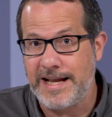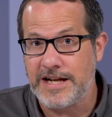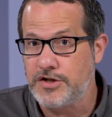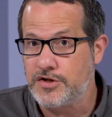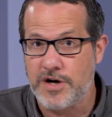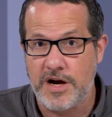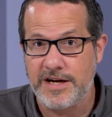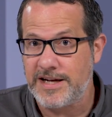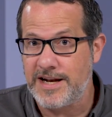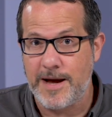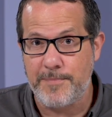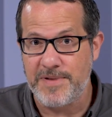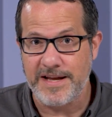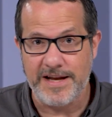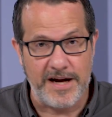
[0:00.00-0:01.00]
getting drunk and
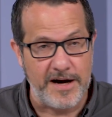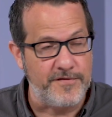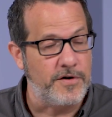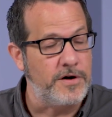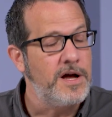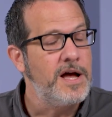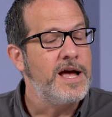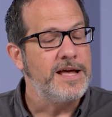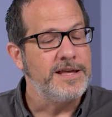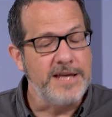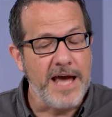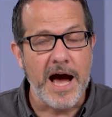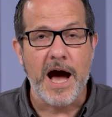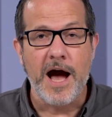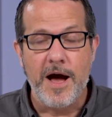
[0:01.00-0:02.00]
not being careful,
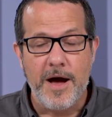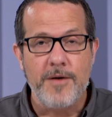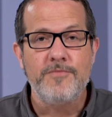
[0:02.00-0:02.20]
yeah,